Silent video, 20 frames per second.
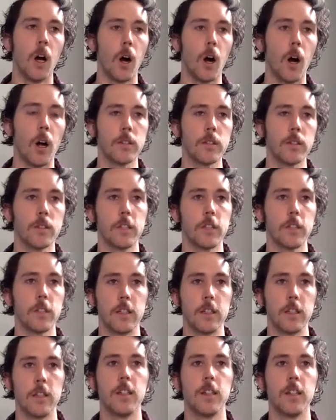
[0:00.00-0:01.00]

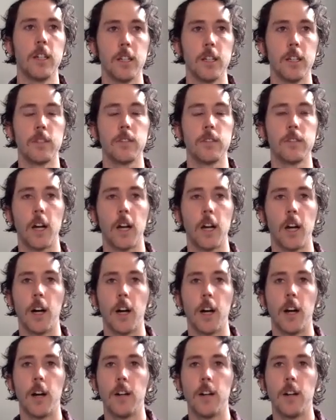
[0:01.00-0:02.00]
honestly, it's,
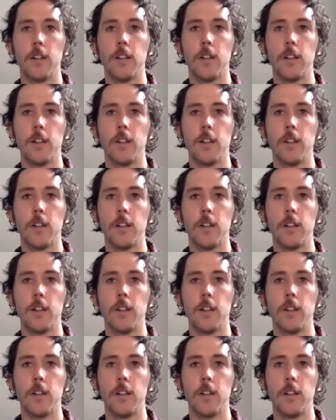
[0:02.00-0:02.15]
I